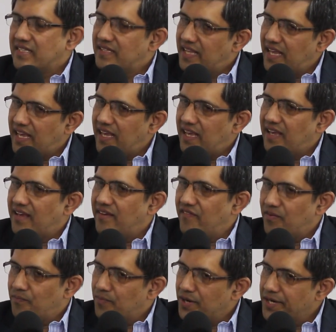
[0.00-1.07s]
they
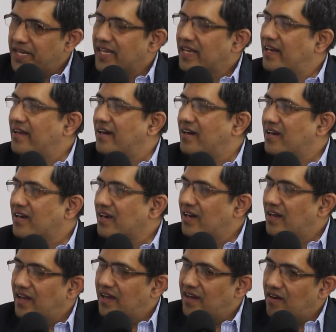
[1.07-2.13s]
were pretty clear
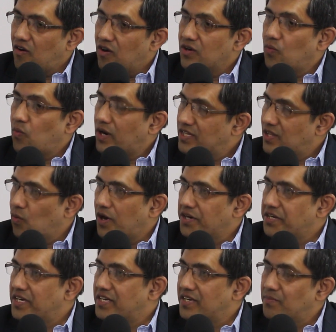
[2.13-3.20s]
on what they
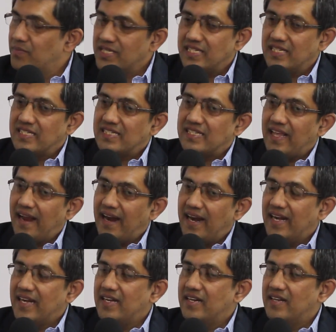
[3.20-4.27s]
wanted in business,
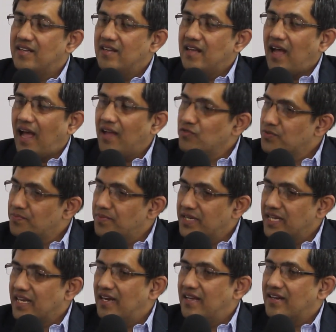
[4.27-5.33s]
and I was
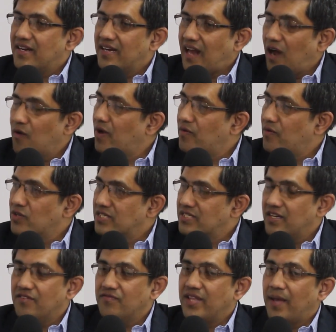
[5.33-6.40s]
pretty clear in how I would
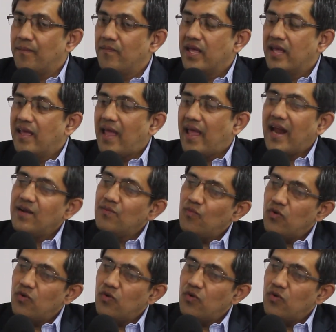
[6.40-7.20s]
serve them. And